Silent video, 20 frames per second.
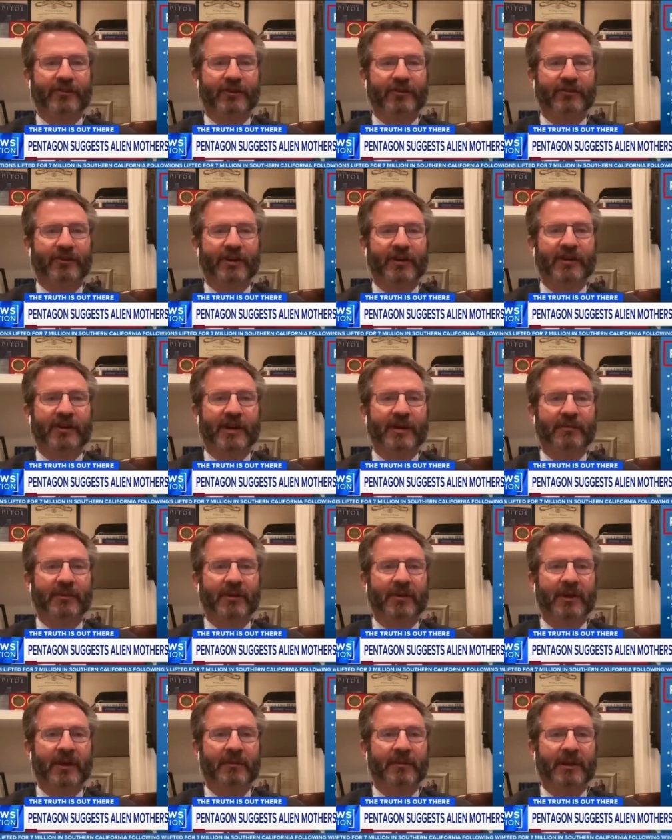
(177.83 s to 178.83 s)
just an attempt of
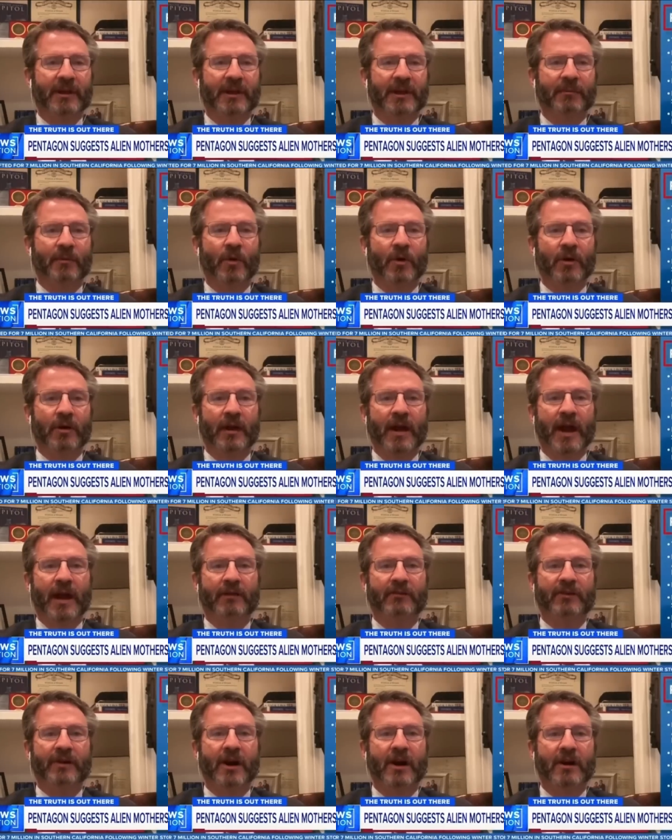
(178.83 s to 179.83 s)
them to get more
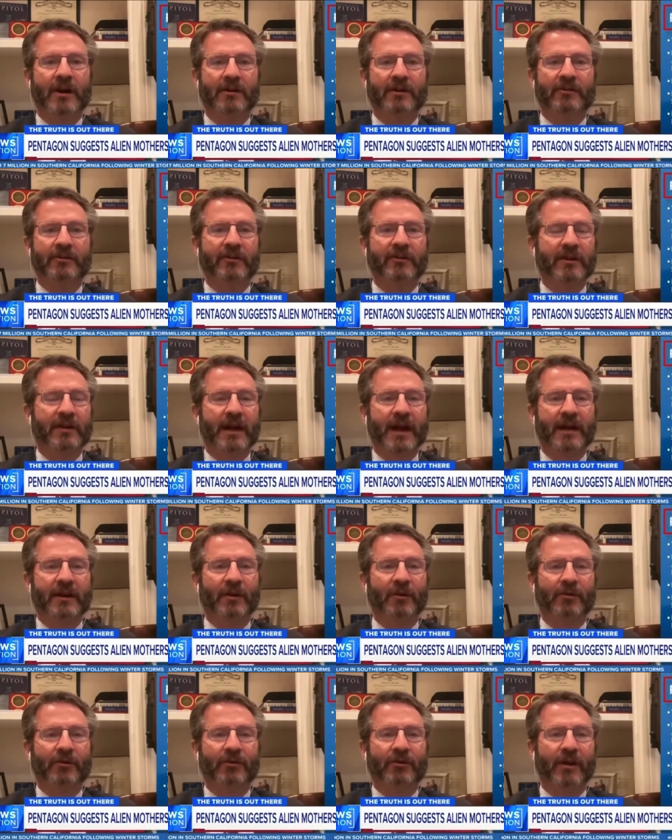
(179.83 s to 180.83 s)
tax dollars. I
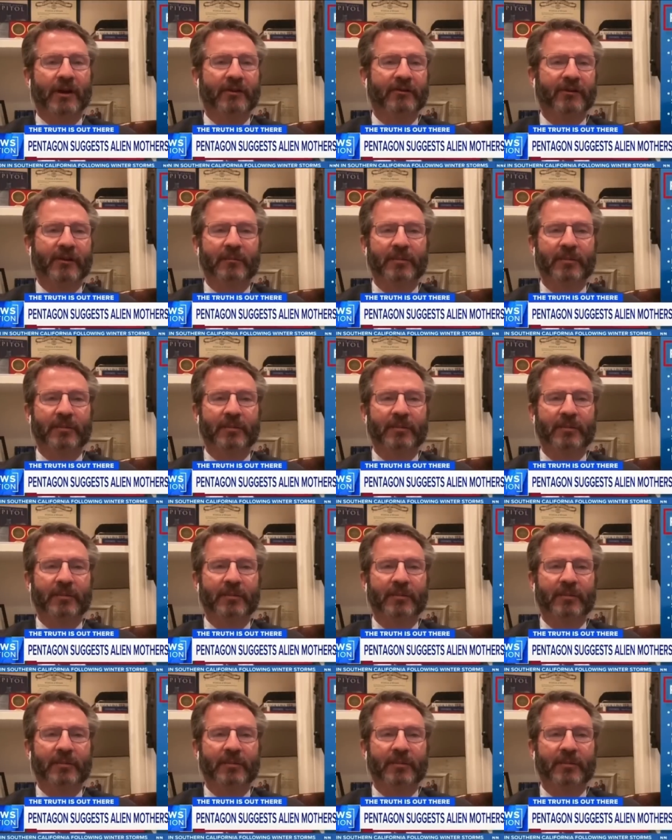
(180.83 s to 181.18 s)
don't trust the